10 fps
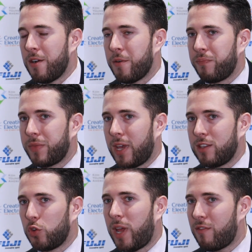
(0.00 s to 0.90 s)

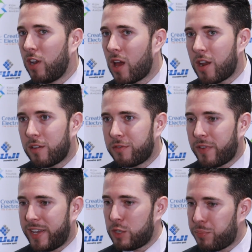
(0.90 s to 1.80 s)
And so they have a lot
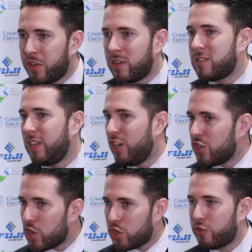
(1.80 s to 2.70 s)
of
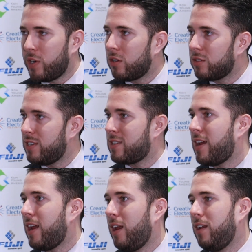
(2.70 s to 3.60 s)
experience in industrial
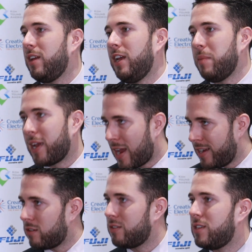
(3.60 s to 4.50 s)
design, in
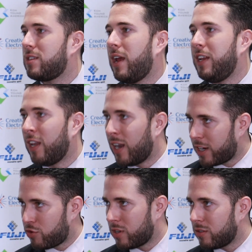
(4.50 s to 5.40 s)
mechanical design,
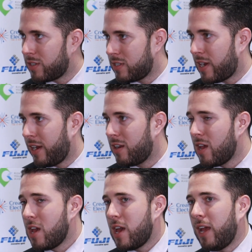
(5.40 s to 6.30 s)
in electrical
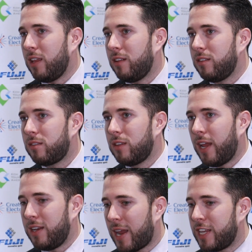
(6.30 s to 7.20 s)
design, and
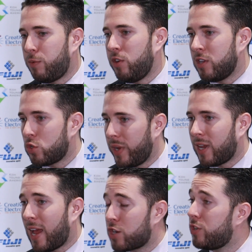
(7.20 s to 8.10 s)
that
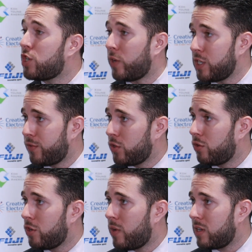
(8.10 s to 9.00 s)
experience we can actually
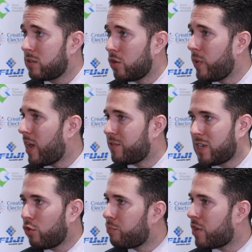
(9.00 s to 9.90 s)
transfer to the US. So
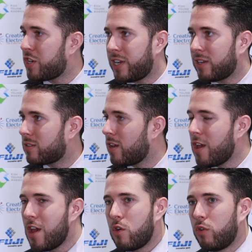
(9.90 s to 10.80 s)
we have several
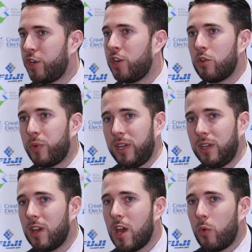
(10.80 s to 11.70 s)
projects where
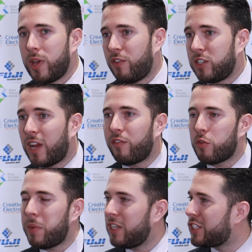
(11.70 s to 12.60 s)
we have a
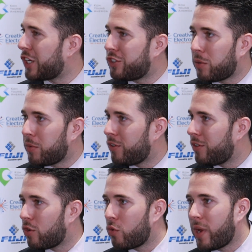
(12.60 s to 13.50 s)
Denver-based
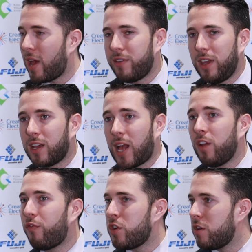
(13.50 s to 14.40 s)
customer or we have
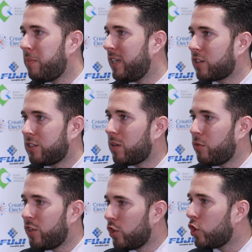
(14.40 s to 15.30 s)
a California-based
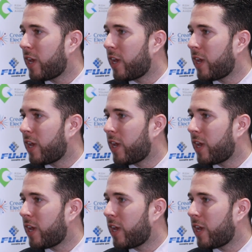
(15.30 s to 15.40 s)
customer.